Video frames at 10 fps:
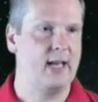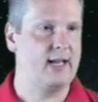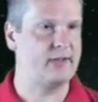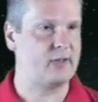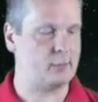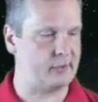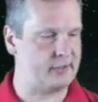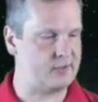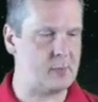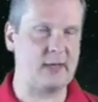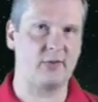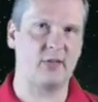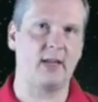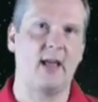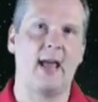He simply speaks
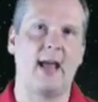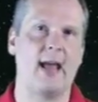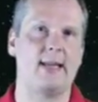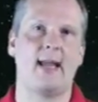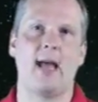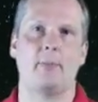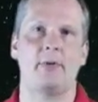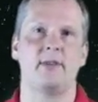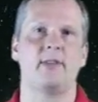it, and it happens.